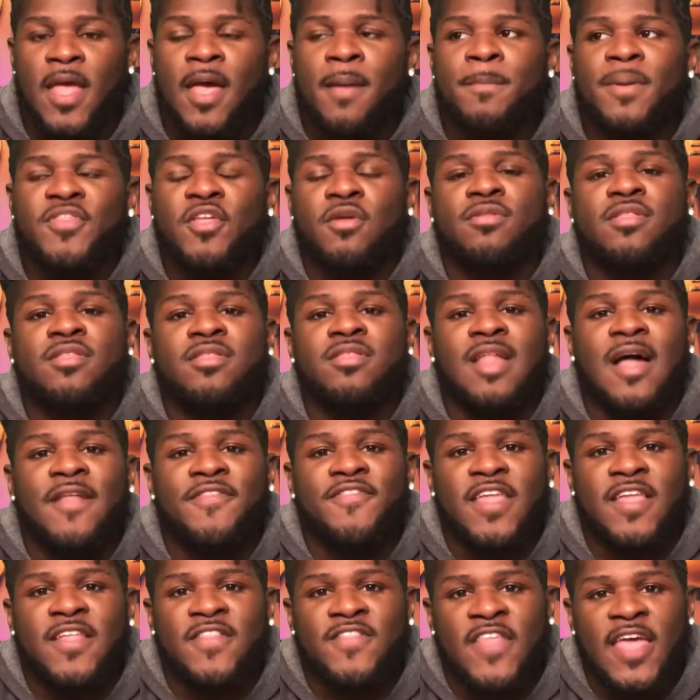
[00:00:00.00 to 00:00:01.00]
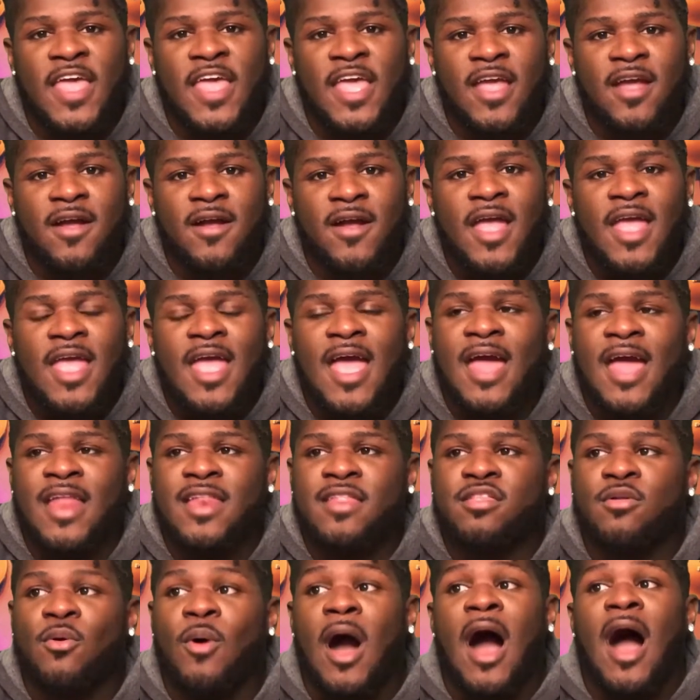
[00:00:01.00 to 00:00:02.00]
But there's nothing there. And
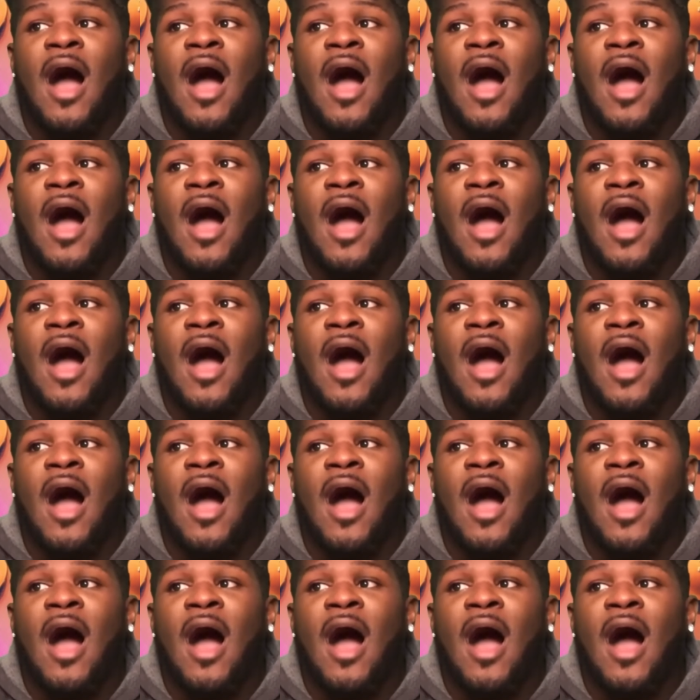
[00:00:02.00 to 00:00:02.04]
so